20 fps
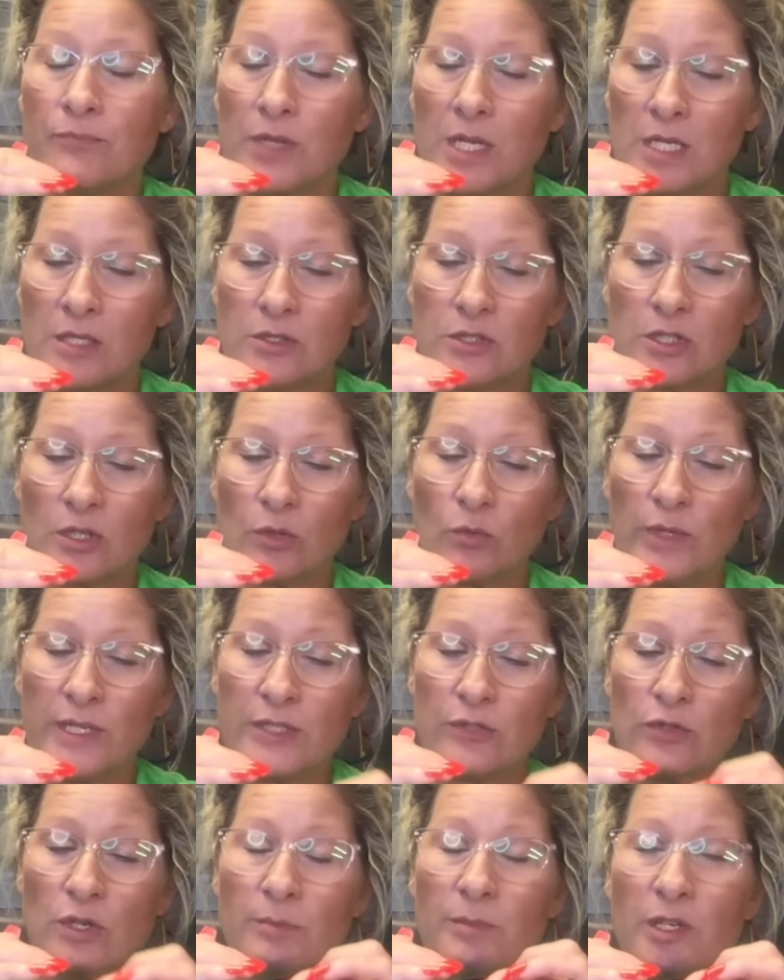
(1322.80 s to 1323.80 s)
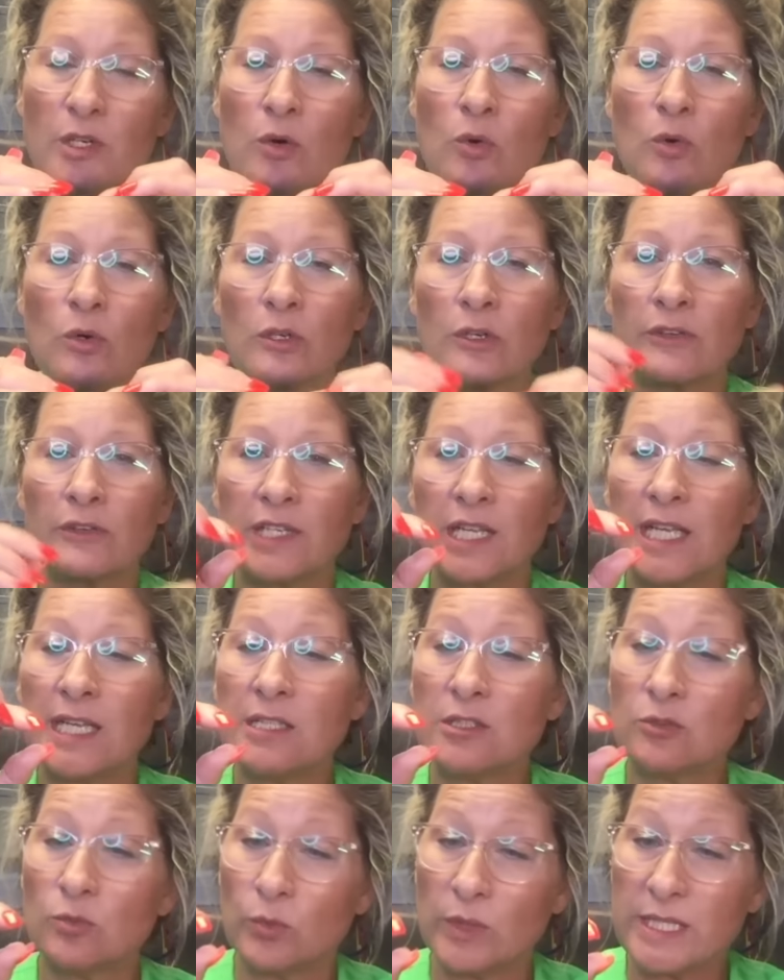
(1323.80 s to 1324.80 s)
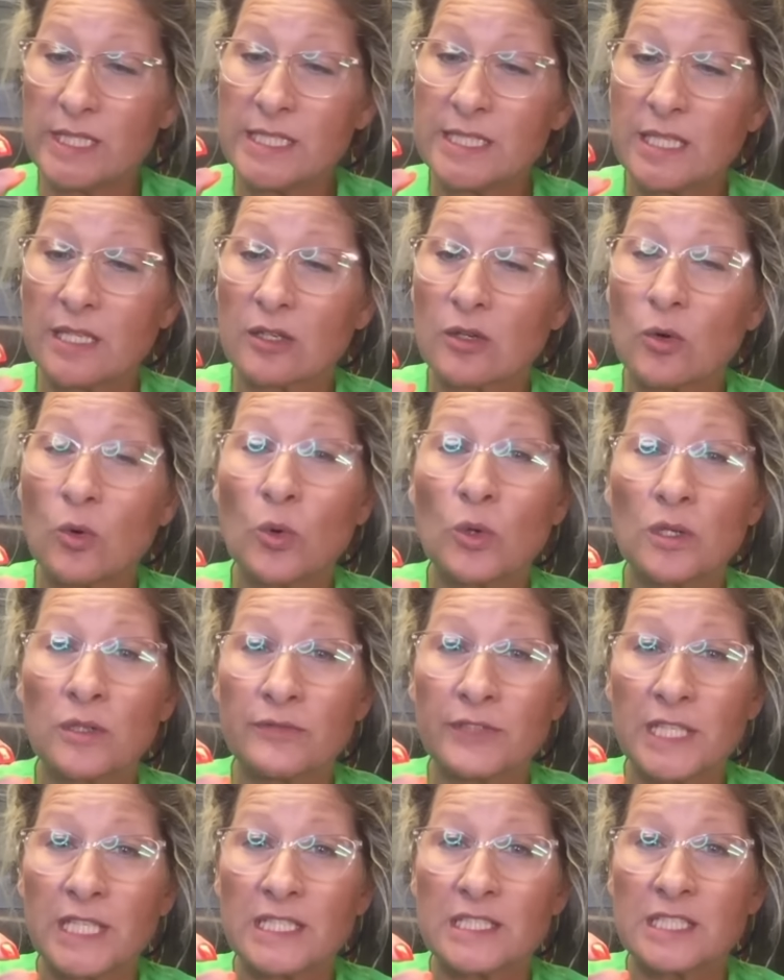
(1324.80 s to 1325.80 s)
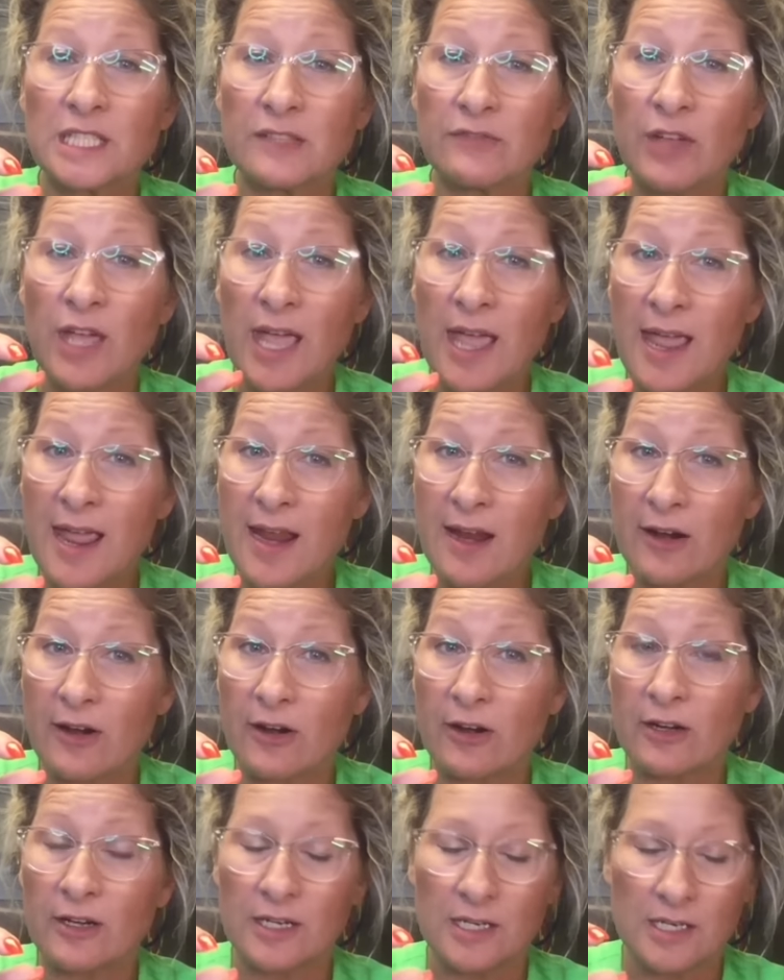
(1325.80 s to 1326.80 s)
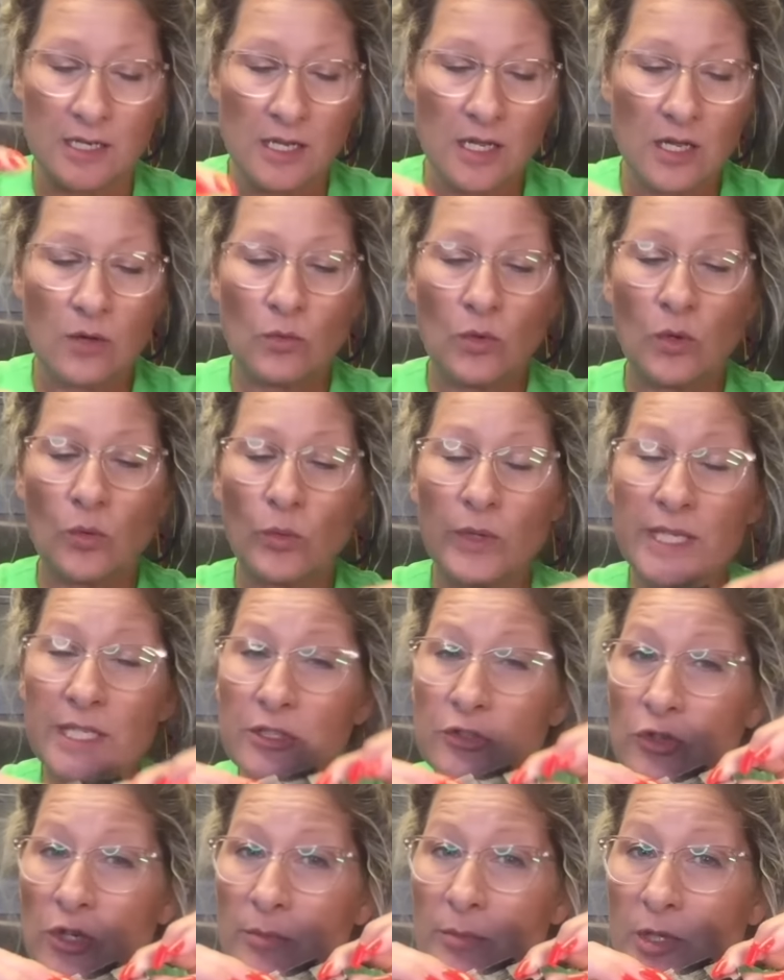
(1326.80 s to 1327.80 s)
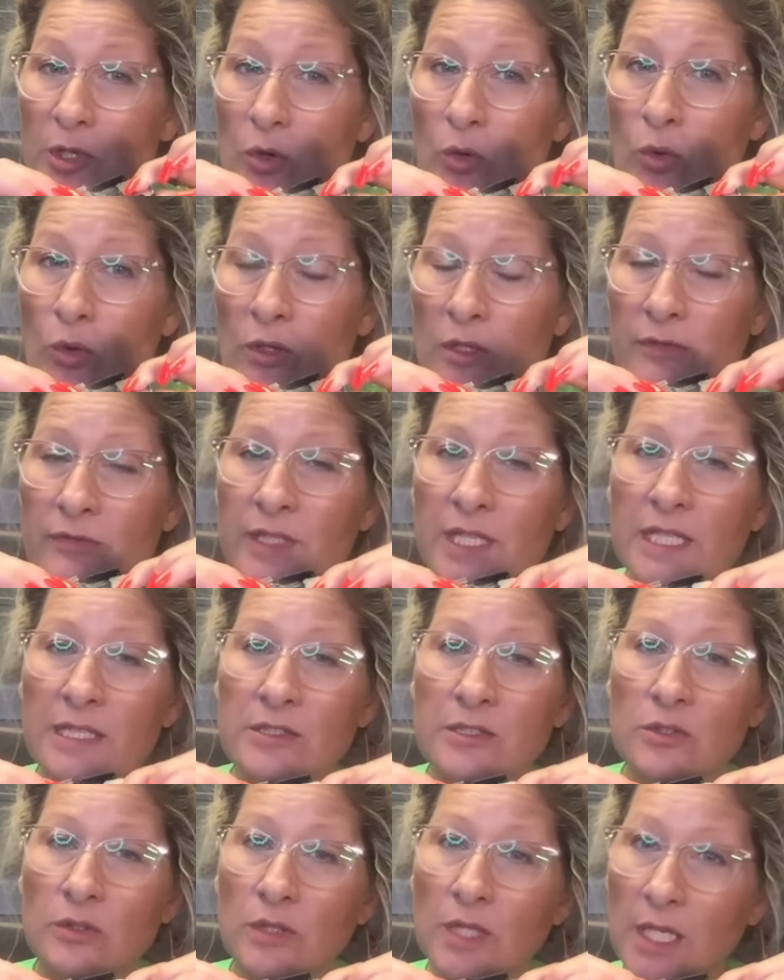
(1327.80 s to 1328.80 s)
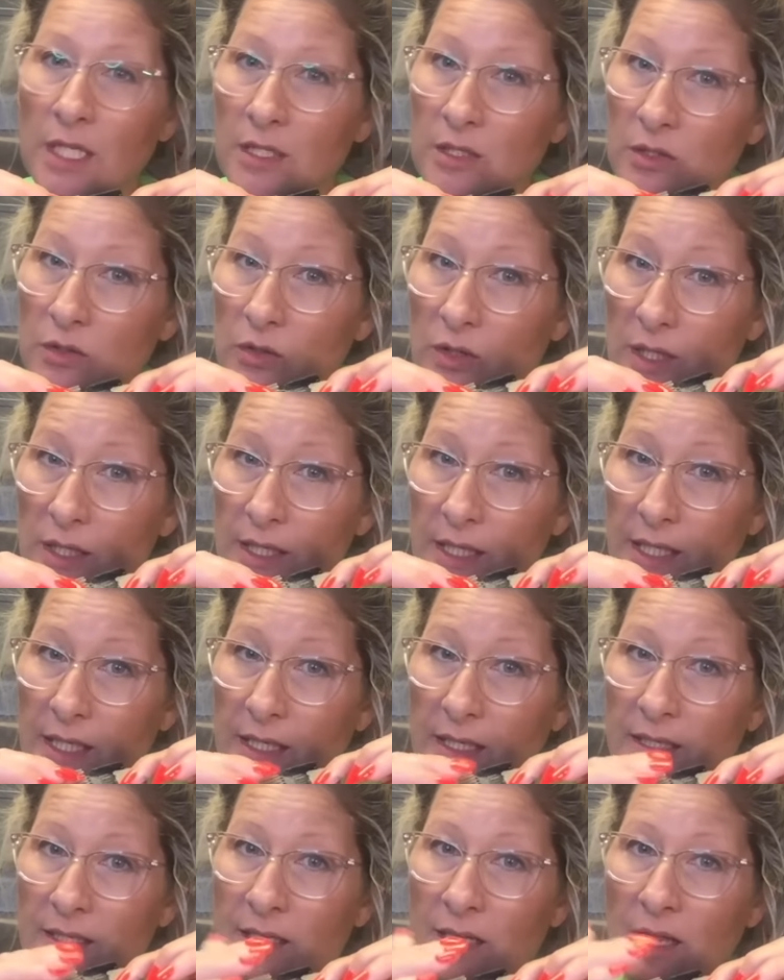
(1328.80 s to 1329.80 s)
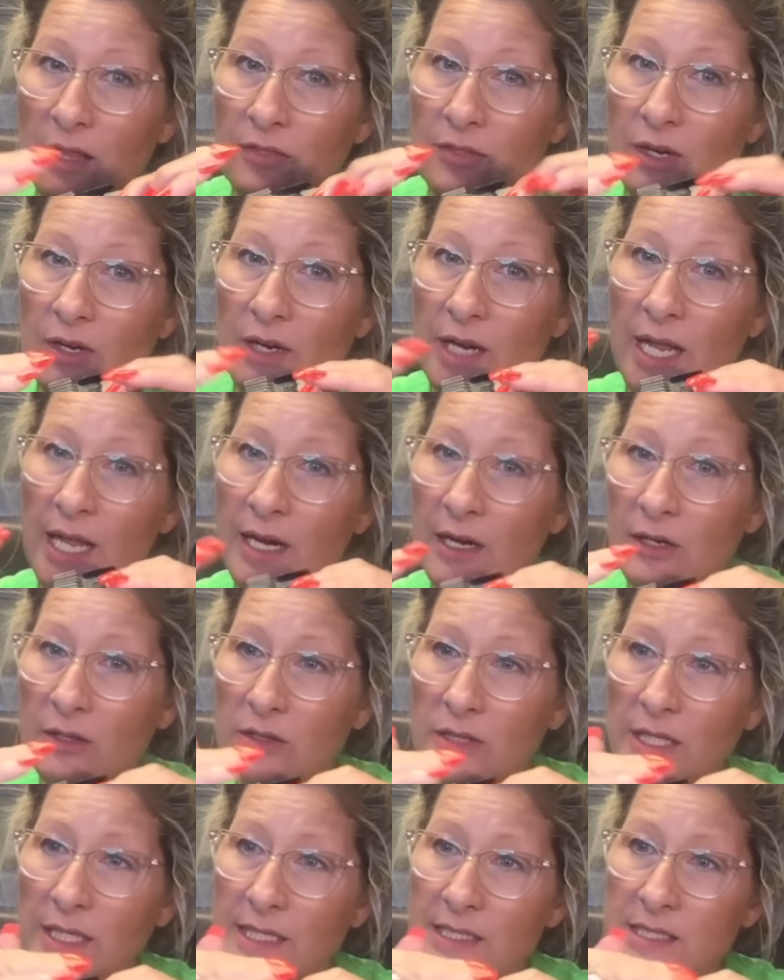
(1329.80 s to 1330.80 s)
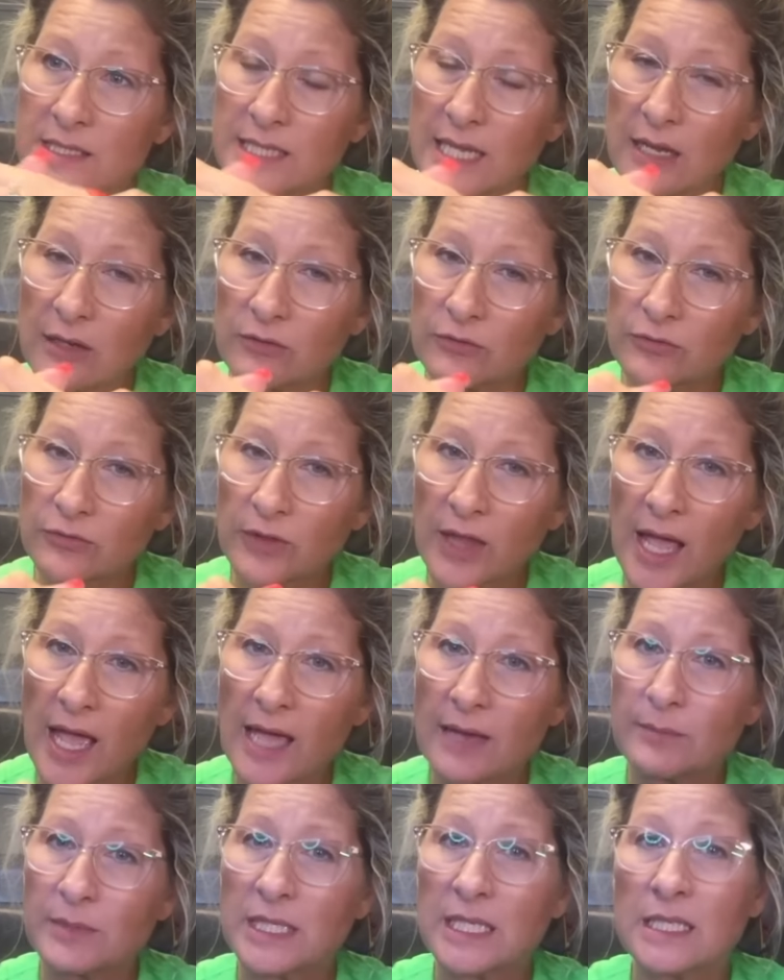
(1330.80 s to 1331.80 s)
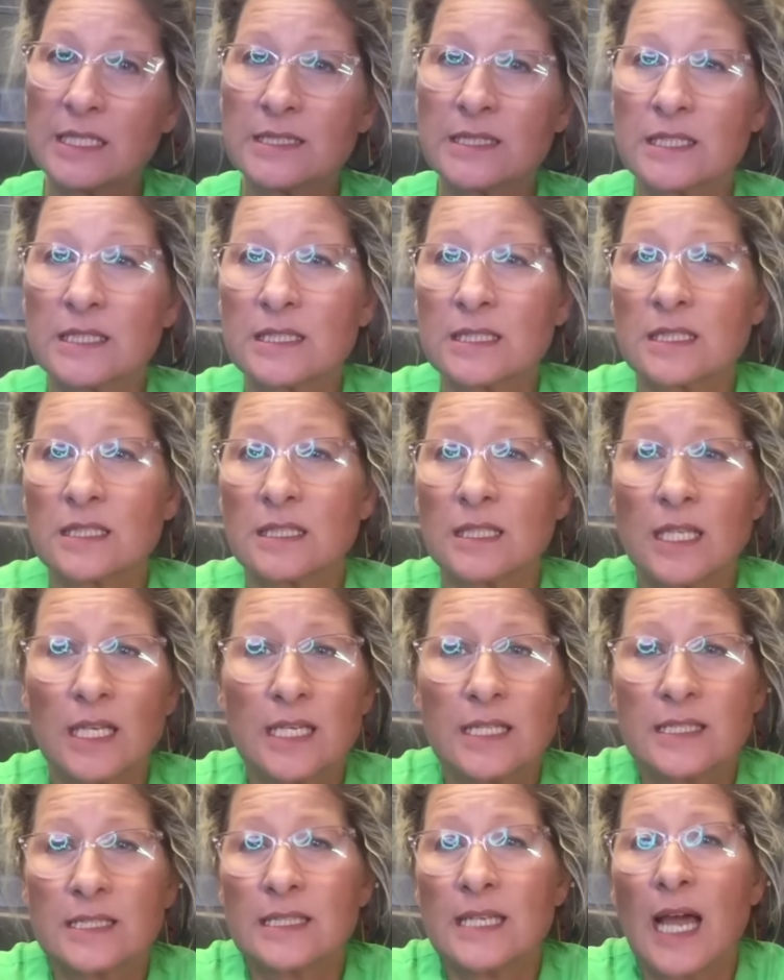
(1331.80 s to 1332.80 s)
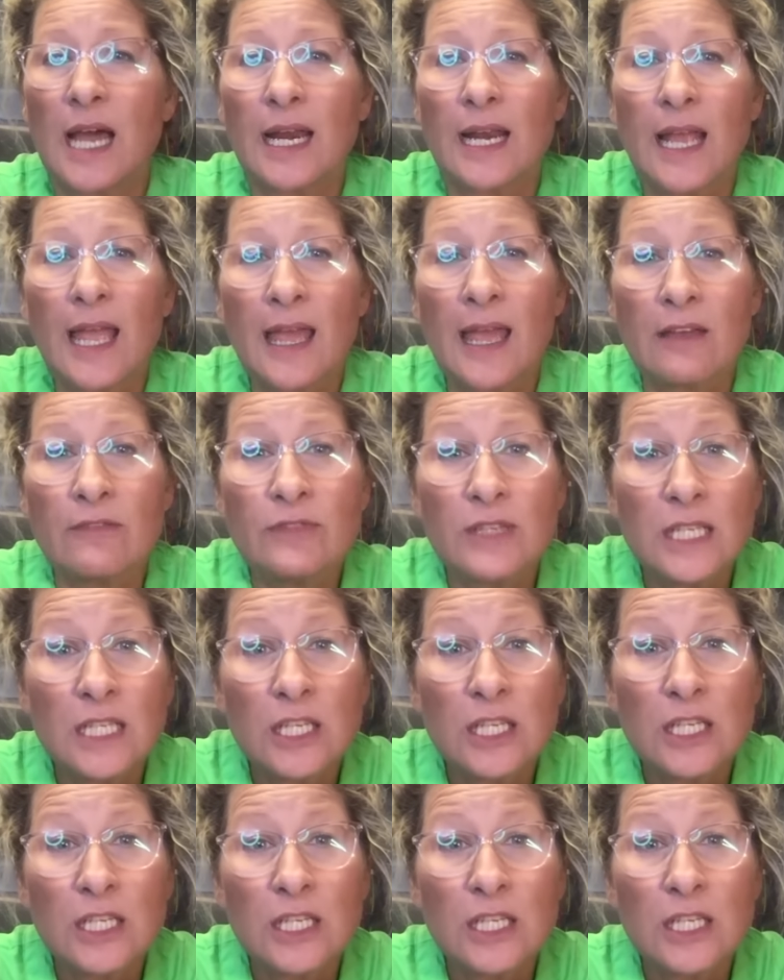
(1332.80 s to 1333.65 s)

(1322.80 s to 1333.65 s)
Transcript: So we trim a 1/4 inch, we see a 1/4 inch of hair. When we trim a 1/4 inch on a Yorkie, their hair lays down flat because it's not heavy.